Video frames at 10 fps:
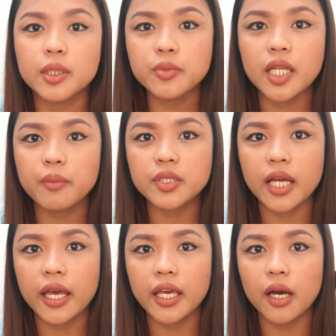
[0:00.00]
sometimes
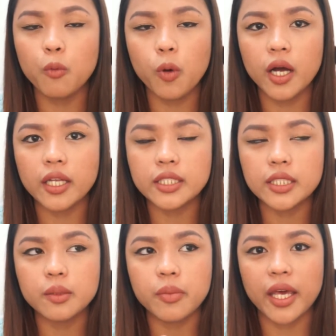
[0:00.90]
I
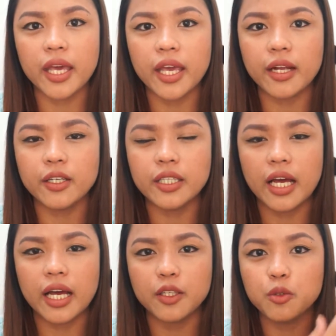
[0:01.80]
want my hair
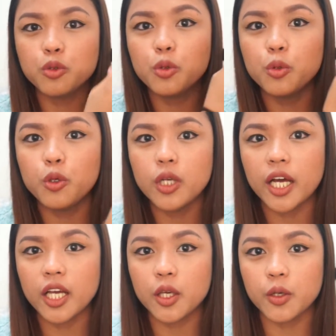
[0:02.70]
na yung dulo
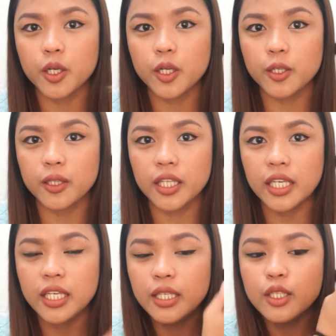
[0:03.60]
lang yung
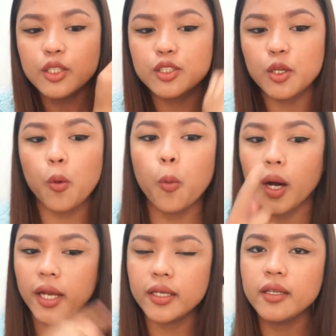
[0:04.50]
curly. So
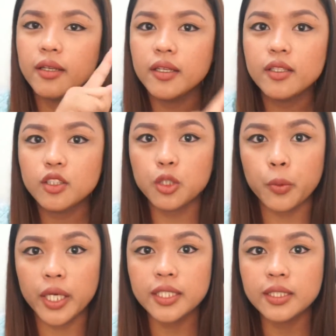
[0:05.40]
one
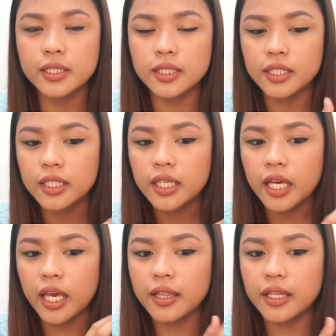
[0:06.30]
twist
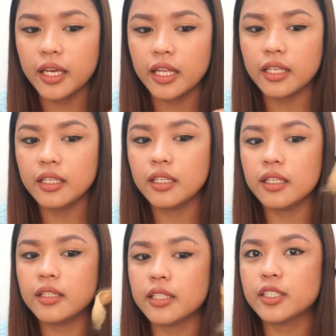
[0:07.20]
and then
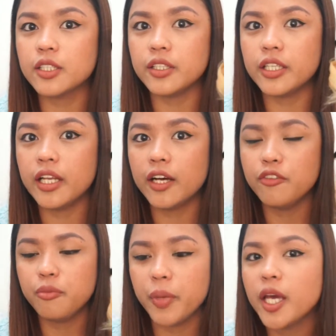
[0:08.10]
that's good
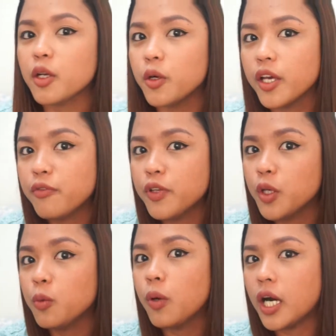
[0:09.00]
enough. Pero if
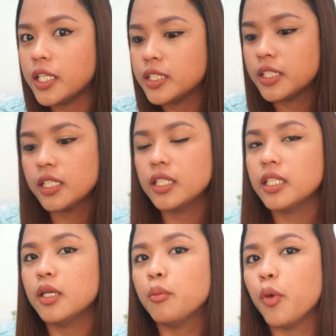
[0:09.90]
you want
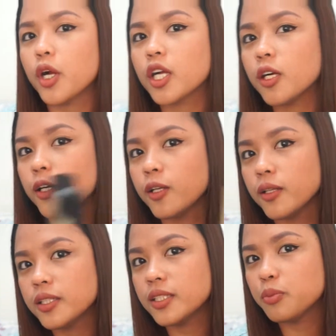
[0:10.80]
more
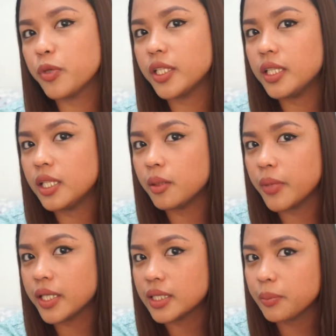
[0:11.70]
curls, pwede na
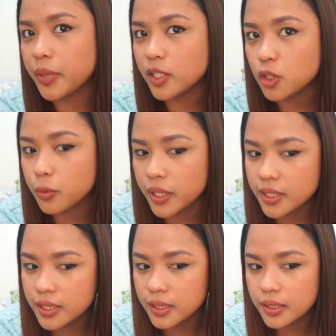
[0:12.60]
naman isa pang
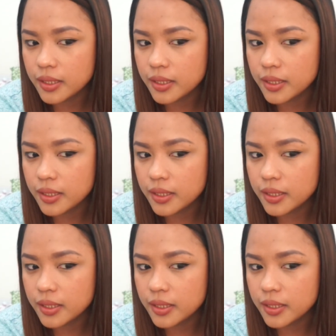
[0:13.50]
twist.